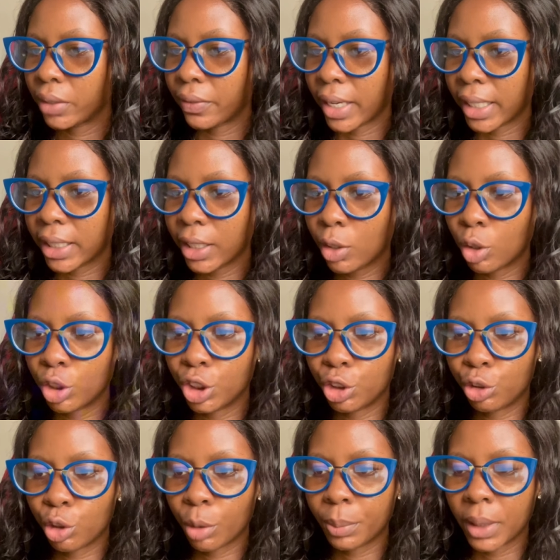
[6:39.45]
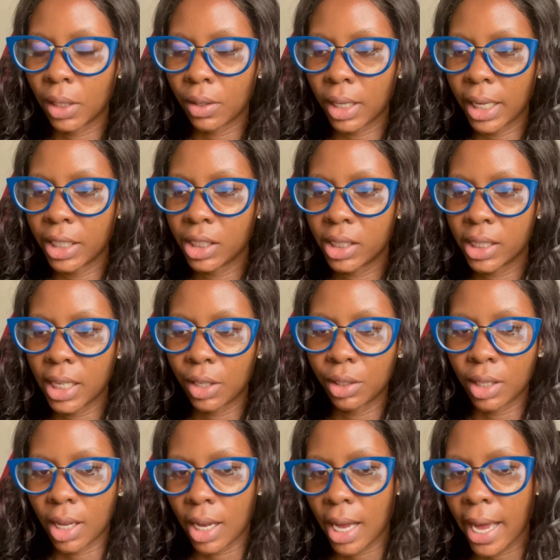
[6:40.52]
If I click on the drop down, can you see now
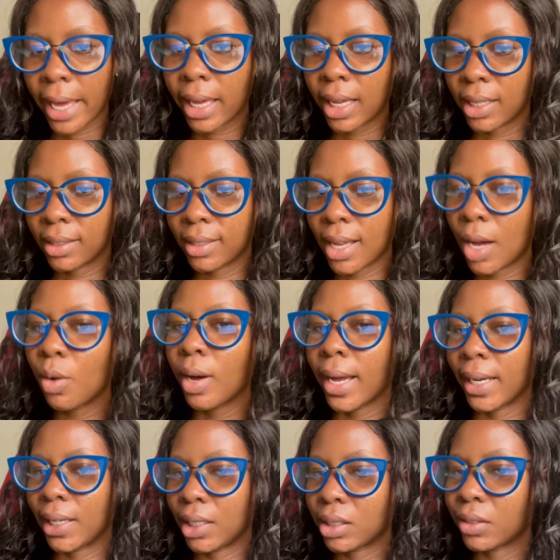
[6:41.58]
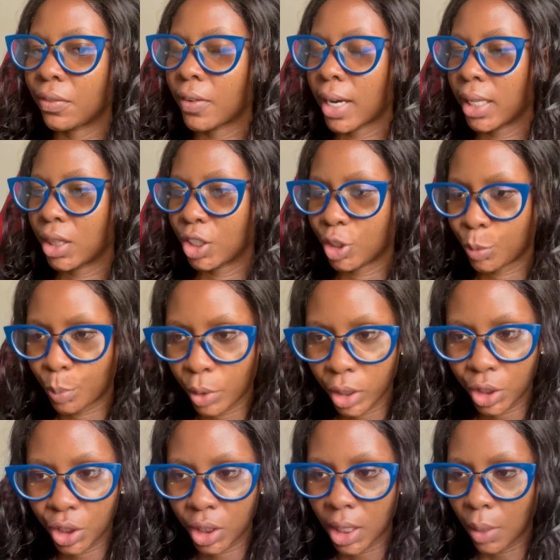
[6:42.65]
that I can now identify the
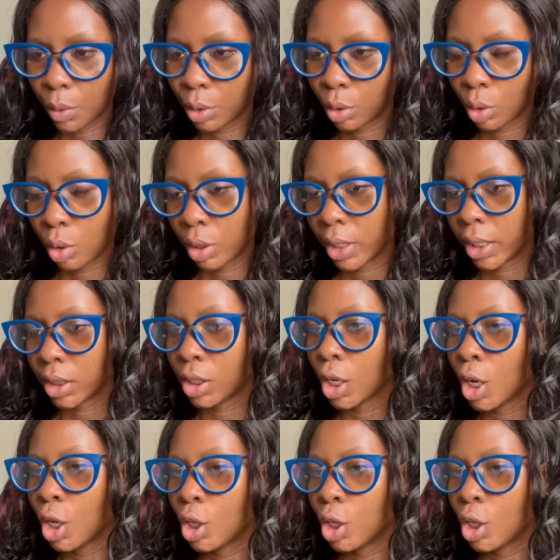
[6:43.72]
spreadsheet I want to connect?